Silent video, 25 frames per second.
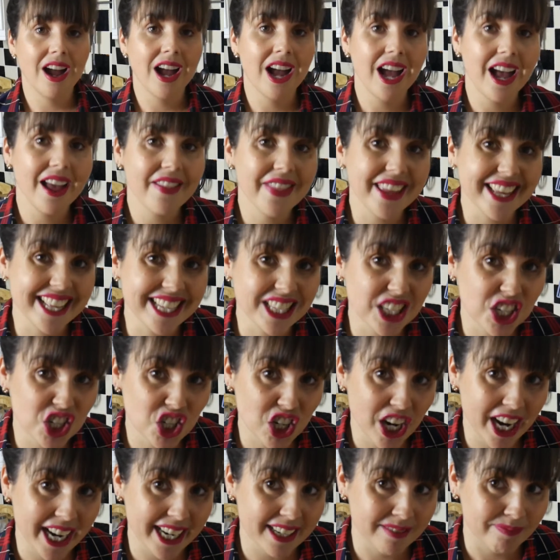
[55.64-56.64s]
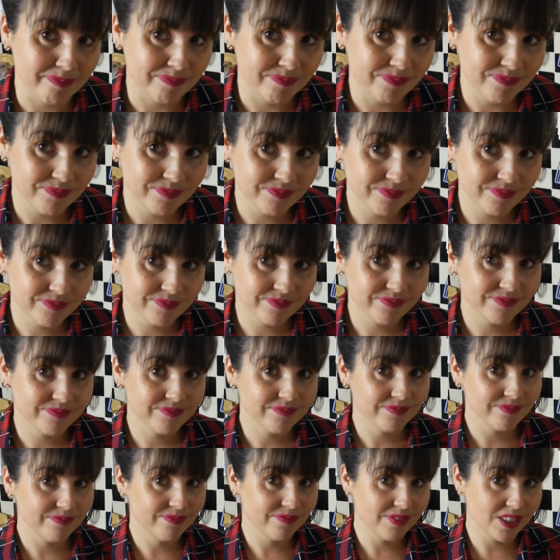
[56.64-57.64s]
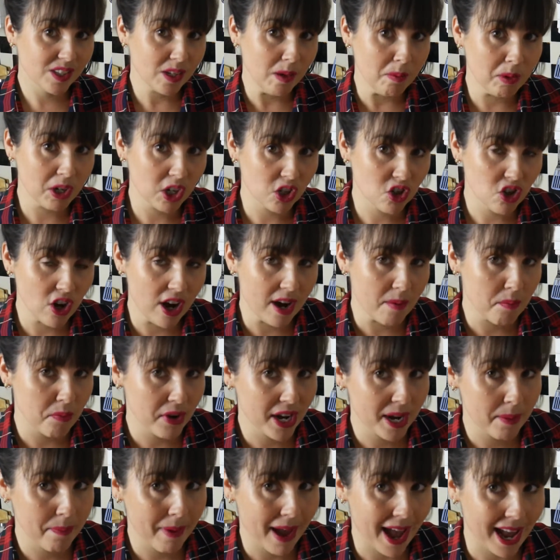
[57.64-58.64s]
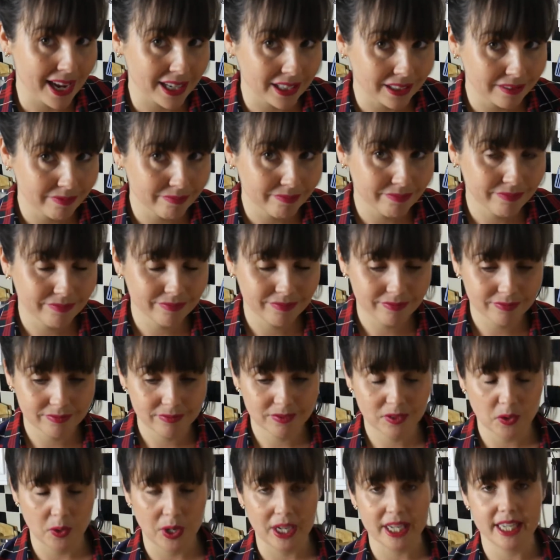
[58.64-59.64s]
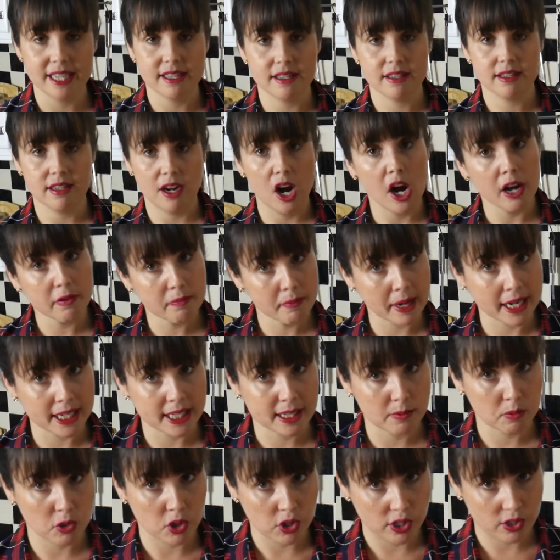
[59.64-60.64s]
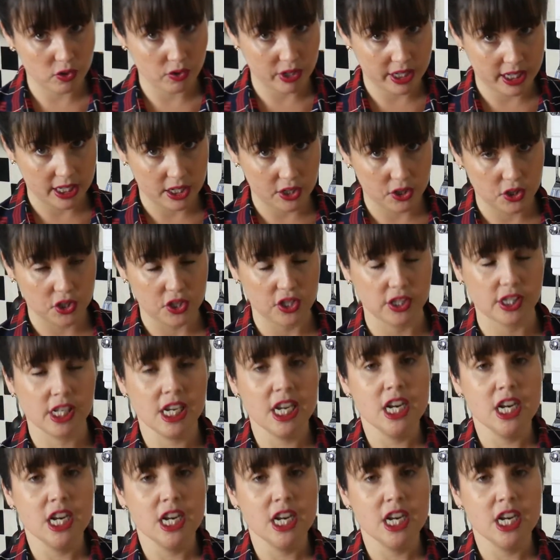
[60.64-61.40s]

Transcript: I think that's a shame. So I'm going to try and bring it back. Well, at least I've made some New Year's resolutions.